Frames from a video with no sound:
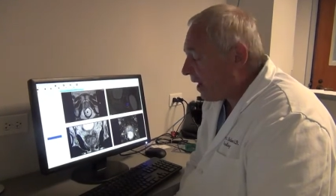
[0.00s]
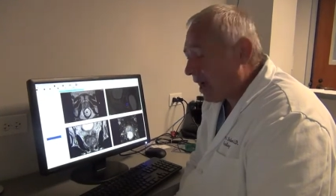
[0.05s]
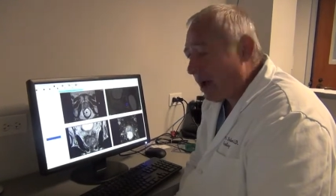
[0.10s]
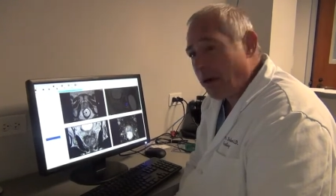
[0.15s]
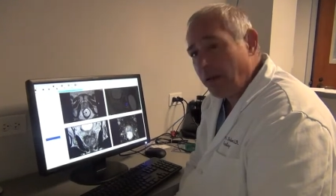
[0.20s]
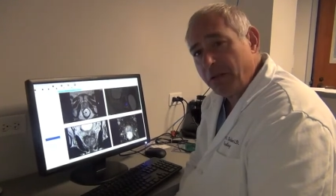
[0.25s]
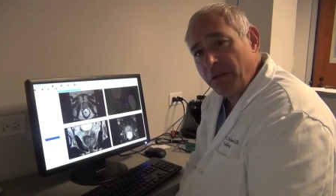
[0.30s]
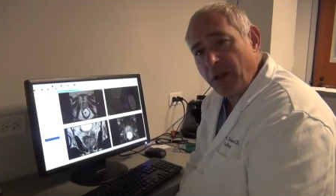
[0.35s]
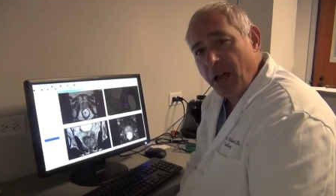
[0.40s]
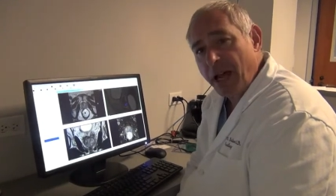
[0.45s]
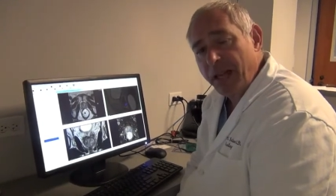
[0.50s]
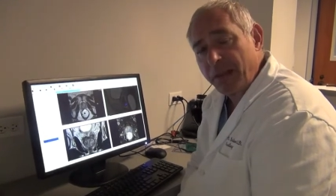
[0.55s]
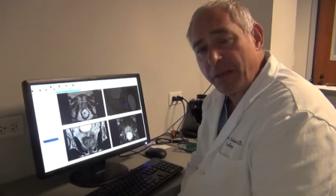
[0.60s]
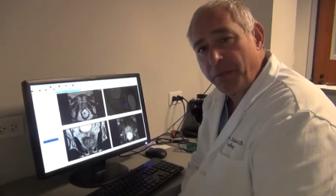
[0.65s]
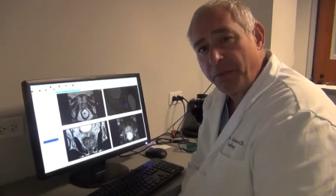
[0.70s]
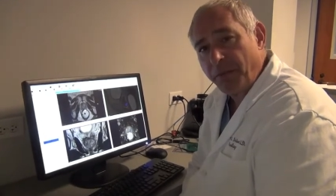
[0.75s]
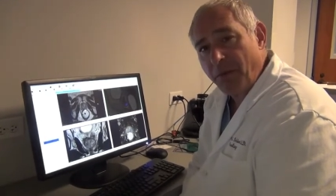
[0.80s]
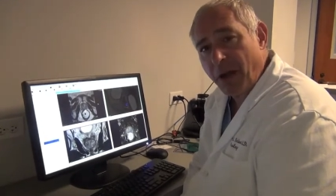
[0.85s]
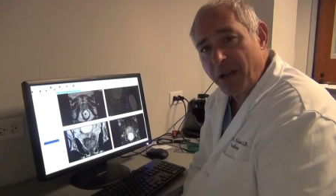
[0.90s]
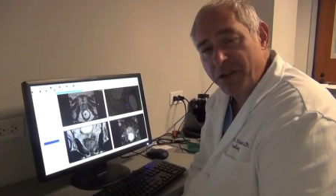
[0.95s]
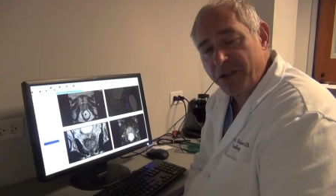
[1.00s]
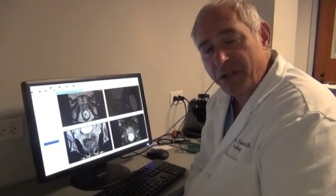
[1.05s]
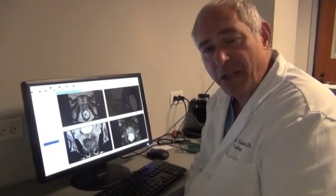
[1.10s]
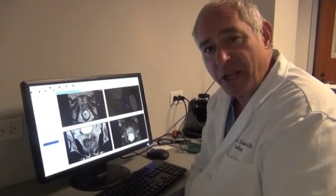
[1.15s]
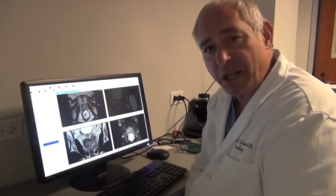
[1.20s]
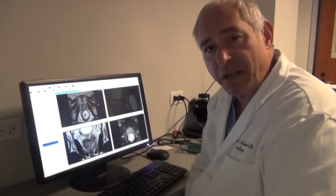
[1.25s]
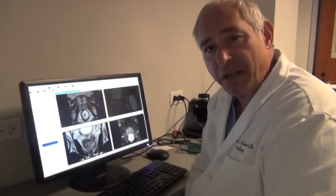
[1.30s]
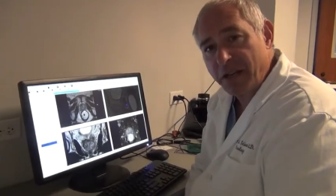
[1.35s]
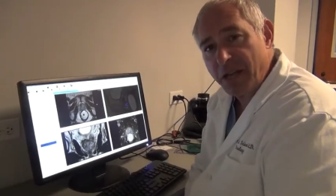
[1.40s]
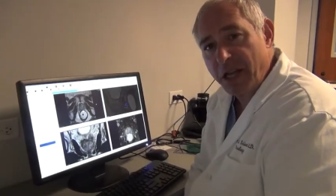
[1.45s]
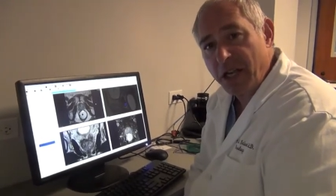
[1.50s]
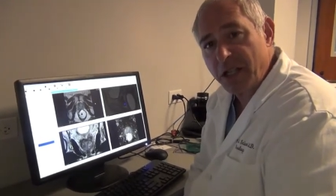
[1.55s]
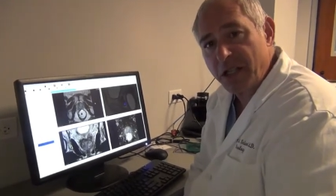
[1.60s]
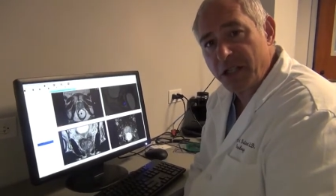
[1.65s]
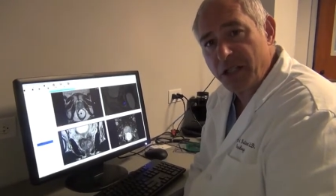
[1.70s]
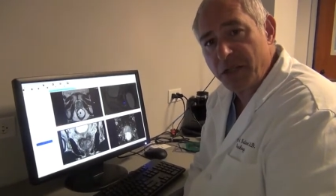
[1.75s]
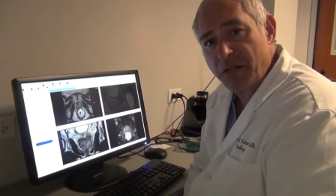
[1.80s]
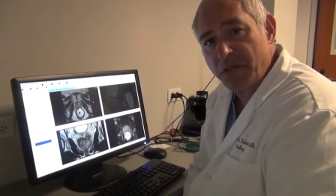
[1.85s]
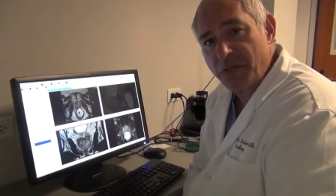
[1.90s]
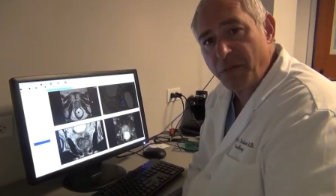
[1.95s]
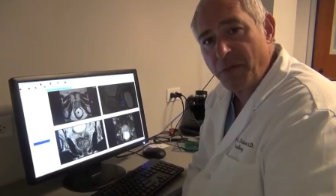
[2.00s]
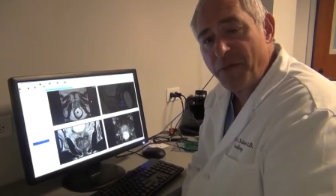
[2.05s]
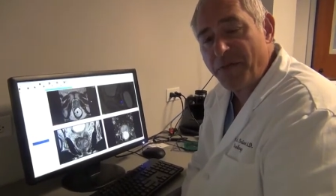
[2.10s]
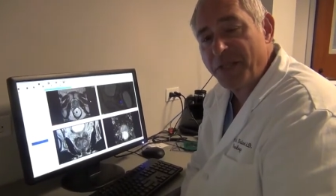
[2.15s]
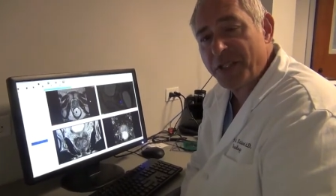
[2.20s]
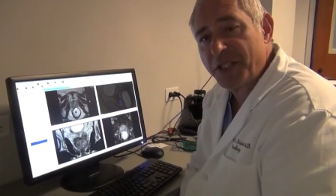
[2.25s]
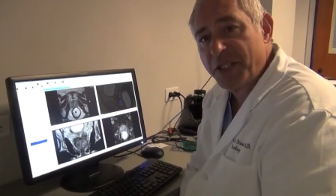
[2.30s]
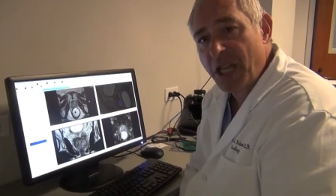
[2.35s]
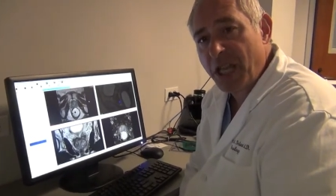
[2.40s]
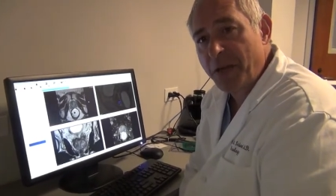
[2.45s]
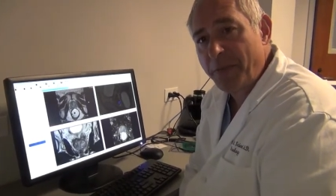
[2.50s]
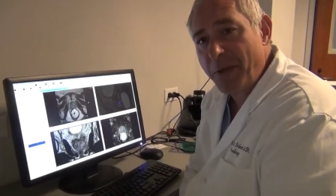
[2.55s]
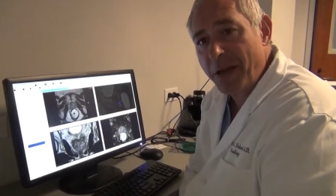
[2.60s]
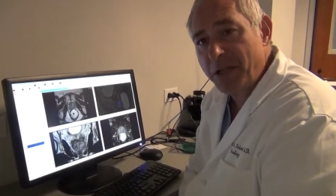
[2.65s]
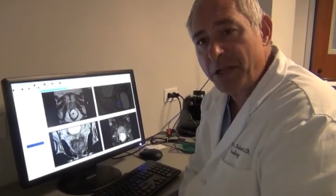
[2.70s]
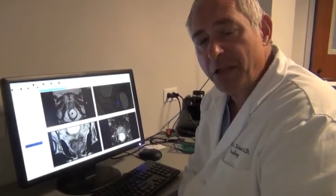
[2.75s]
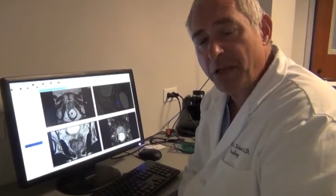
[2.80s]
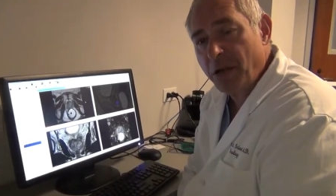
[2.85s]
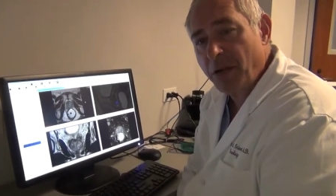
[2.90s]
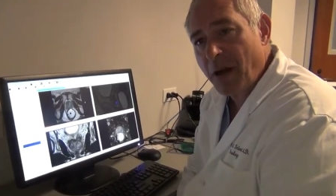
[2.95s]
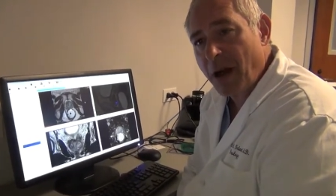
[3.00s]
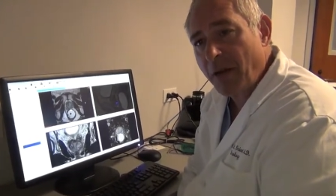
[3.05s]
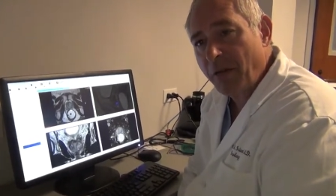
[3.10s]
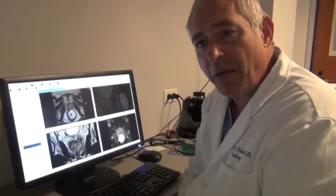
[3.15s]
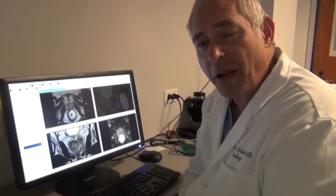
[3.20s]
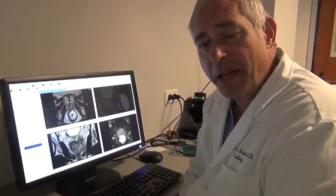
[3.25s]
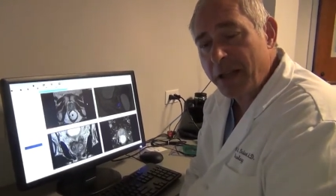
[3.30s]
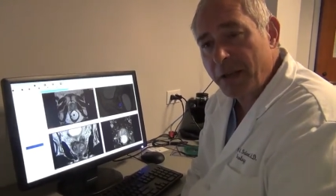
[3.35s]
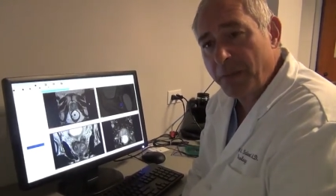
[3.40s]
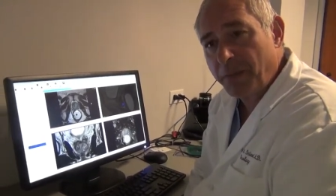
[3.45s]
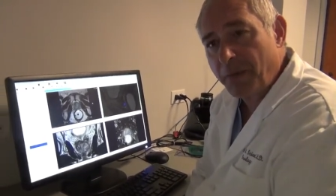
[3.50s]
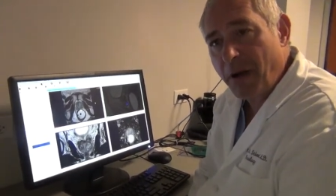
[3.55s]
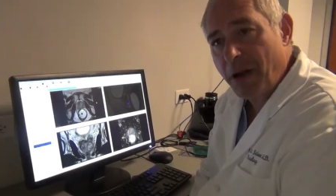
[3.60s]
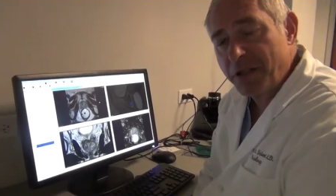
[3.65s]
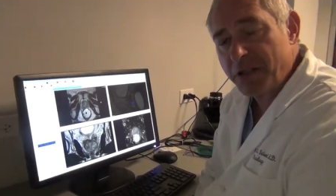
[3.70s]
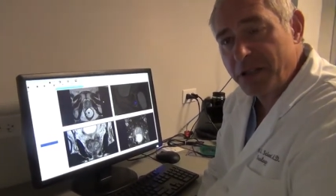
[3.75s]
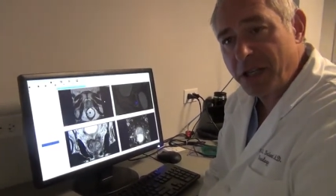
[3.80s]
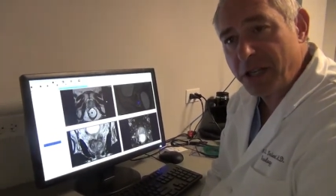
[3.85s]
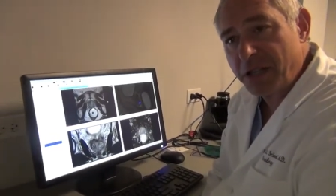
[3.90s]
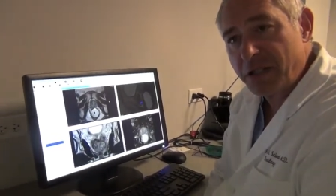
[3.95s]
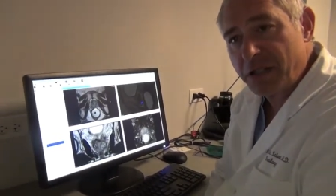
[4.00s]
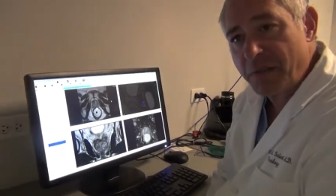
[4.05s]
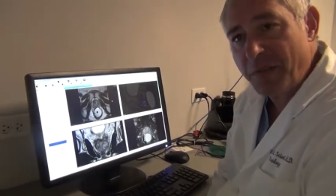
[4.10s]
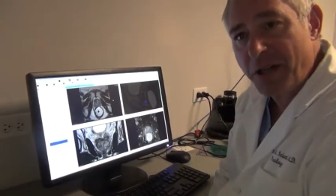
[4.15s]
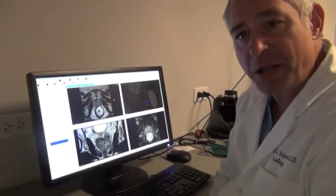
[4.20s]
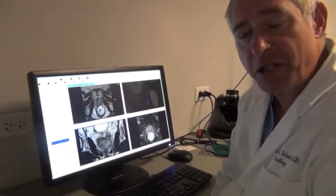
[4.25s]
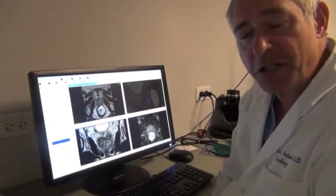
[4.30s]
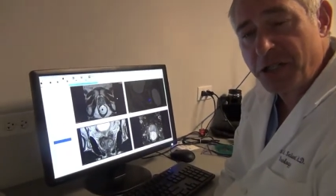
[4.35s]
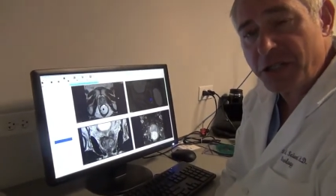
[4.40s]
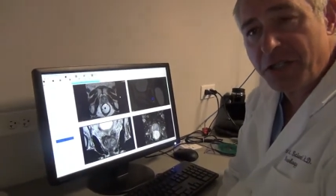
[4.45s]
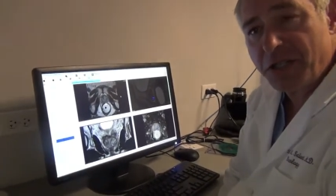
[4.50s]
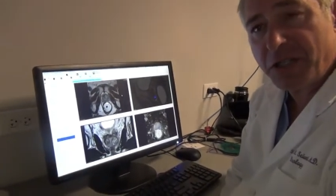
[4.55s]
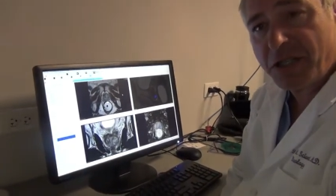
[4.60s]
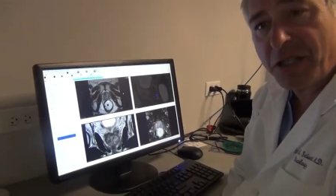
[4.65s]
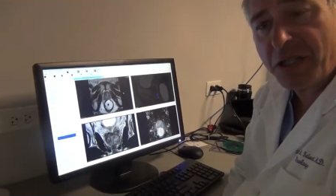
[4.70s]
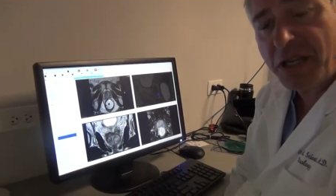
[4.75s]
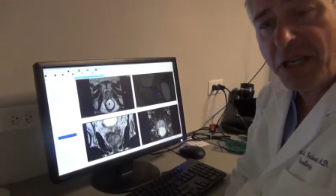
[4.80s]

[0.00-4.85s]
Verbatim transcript: outlined the prostate. That is, we've segmented or outlined the prostate dimensions